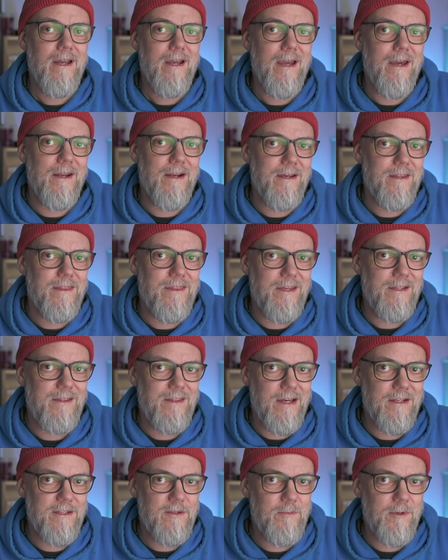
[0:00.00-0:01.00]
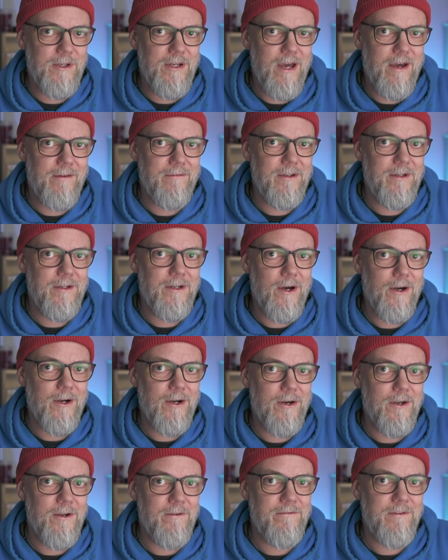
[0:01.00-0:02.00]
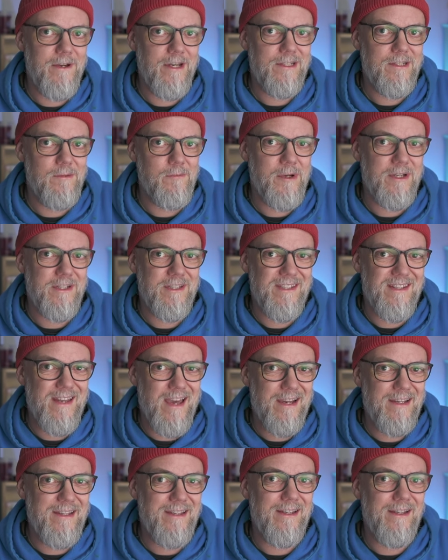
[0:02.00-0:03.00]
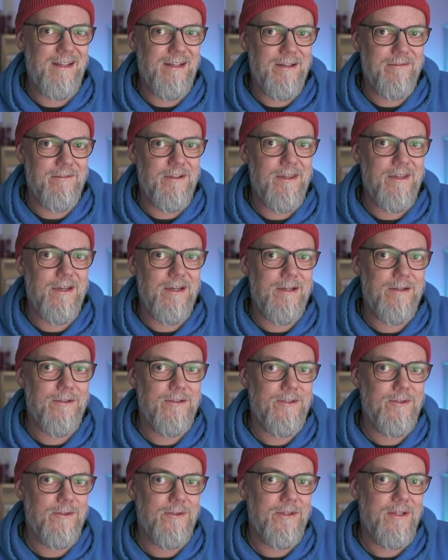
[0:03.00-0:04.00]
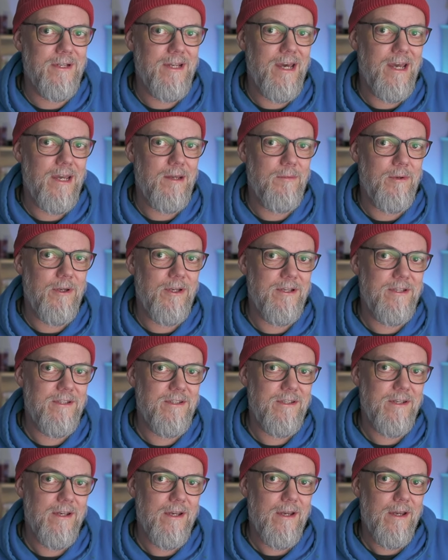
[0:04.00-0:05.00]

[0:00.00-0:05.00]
And I think that's been having a knock-on effect in my snacking and everything else during the day, because